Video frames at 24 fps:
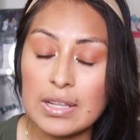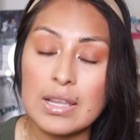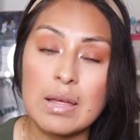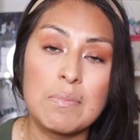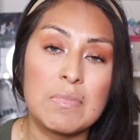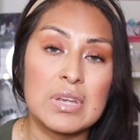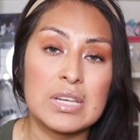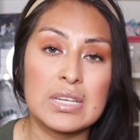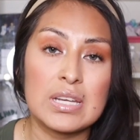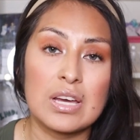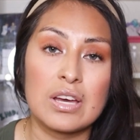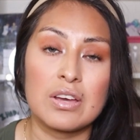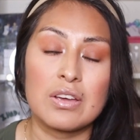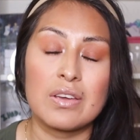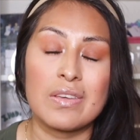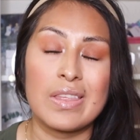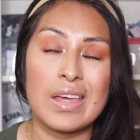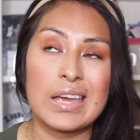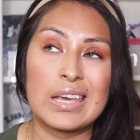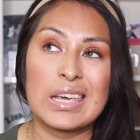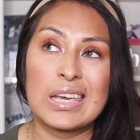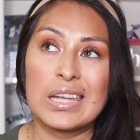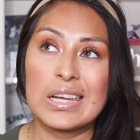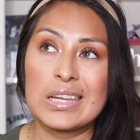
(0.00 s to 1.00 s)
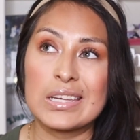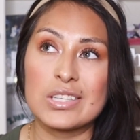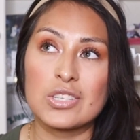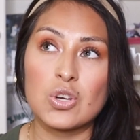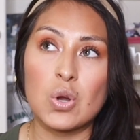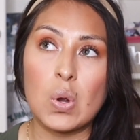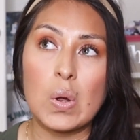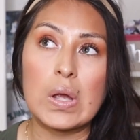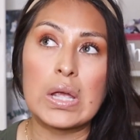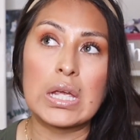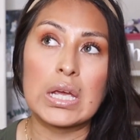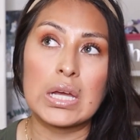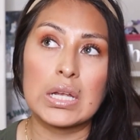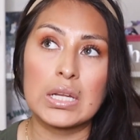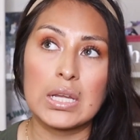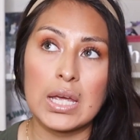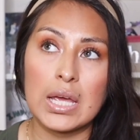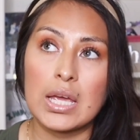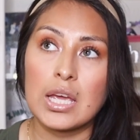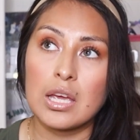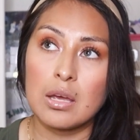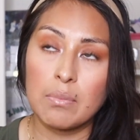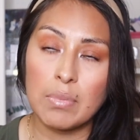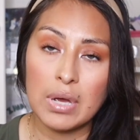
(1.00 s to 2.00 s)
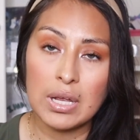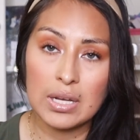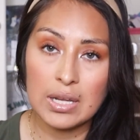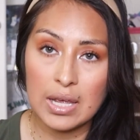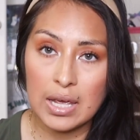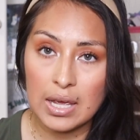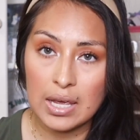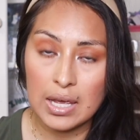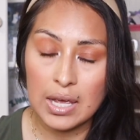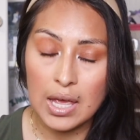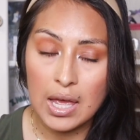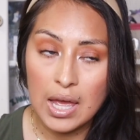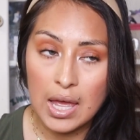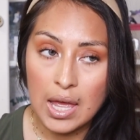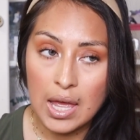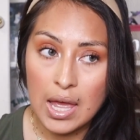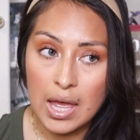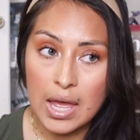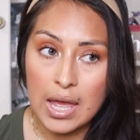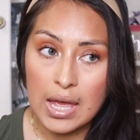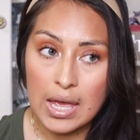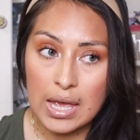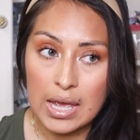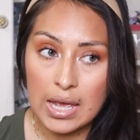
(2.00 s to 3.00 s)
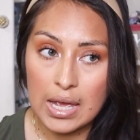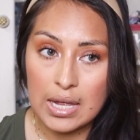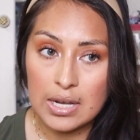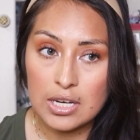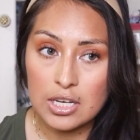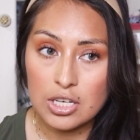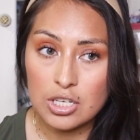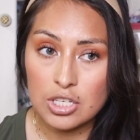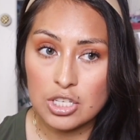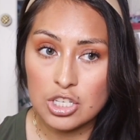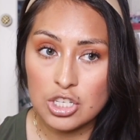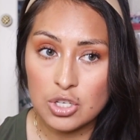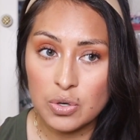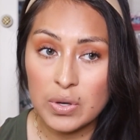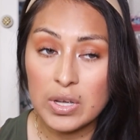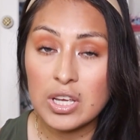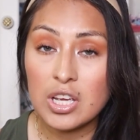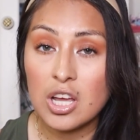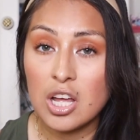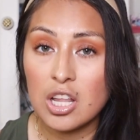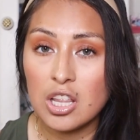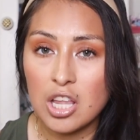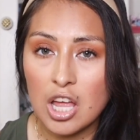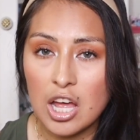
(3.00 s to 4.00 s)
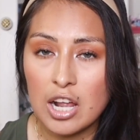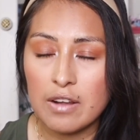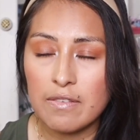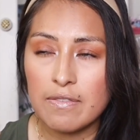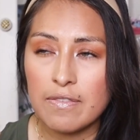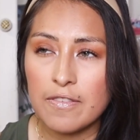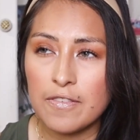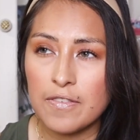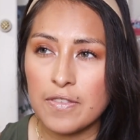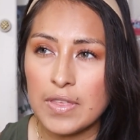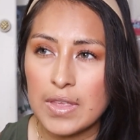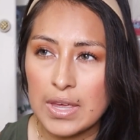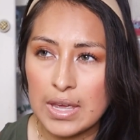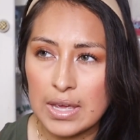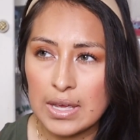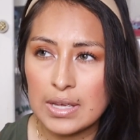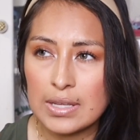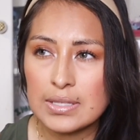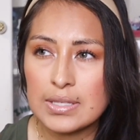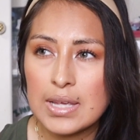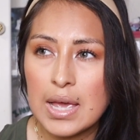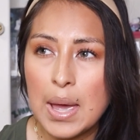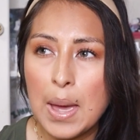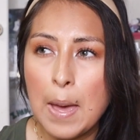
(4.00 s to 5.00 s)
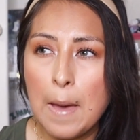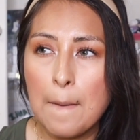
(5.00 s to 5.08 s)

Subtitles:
Let me tell you, that kid is growing day by day and doing a lot of things,